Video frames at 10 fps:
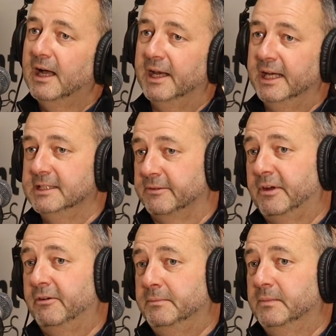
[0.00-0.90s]
And it is a
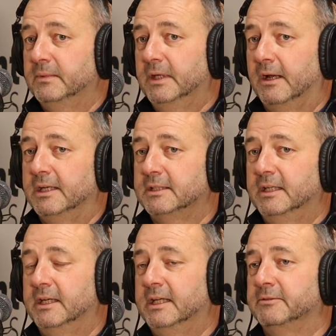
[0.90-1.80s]
very it
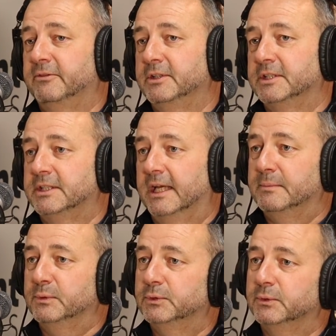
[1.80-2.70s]
is a very
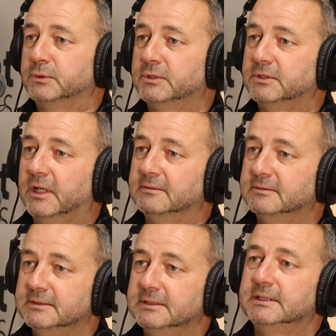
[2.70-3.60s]
sustainable source.
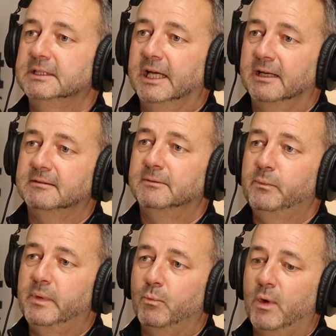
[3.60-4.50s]
So. Yeah, it's
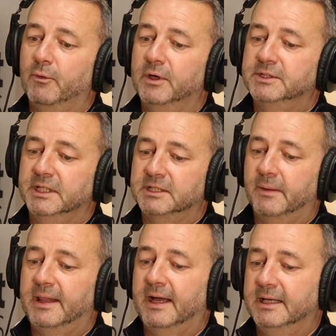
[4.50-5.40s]
been well looked into
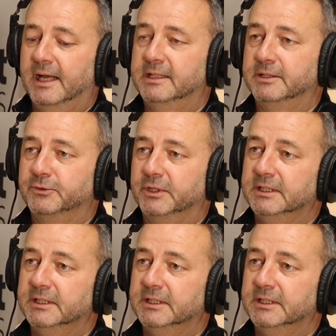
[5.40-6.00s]
in that industry.